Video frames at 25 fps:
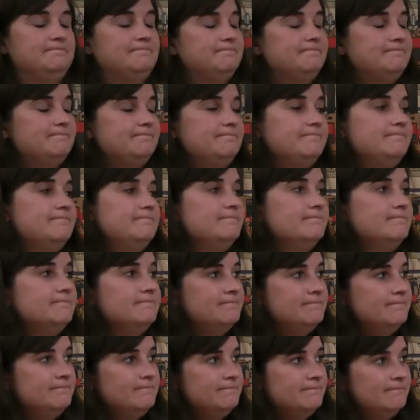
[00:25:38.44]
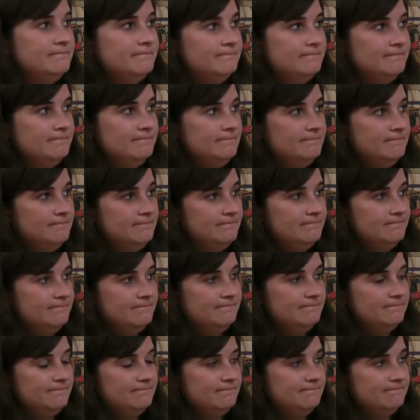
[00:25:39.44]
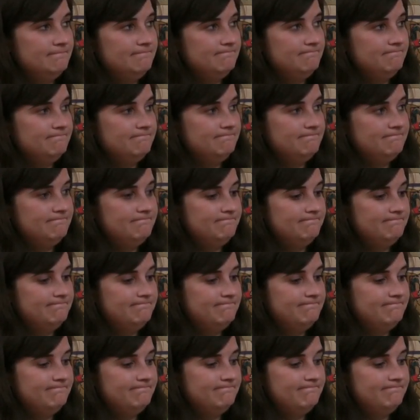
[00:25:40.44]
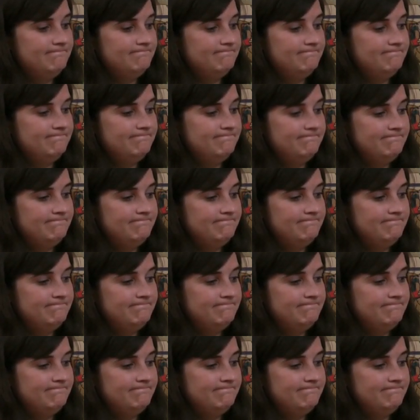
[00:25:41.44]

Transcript: The person shown says nothing.